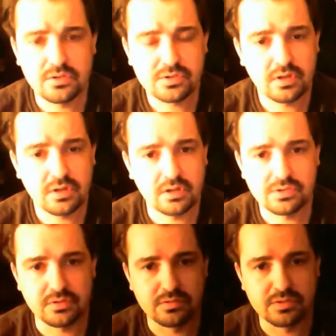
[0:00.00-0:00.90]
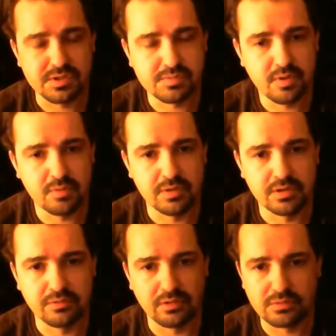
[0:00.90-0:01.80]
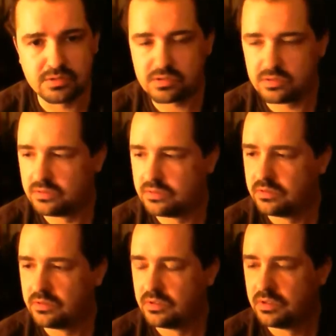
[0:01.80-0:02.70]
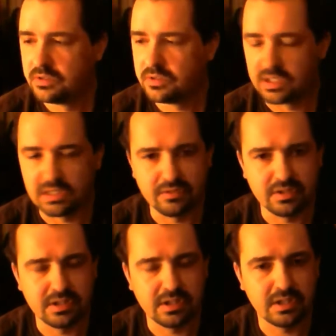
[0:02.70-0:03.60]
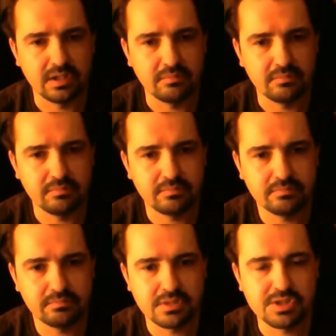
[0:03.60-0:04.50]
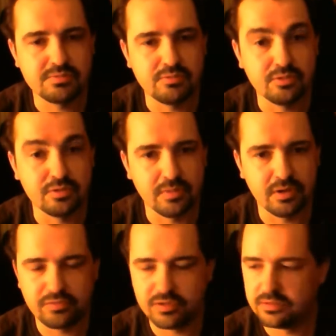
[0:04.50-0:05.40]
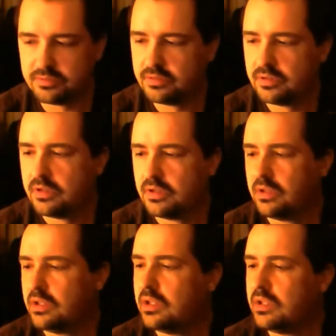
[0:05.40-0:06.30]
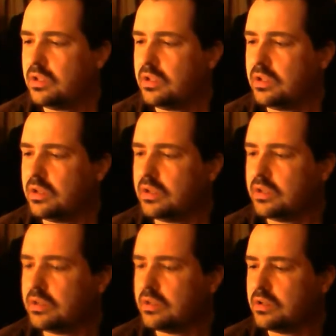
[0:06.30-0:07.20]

also used a small bit of oats to give it a smoother mouthfeel, and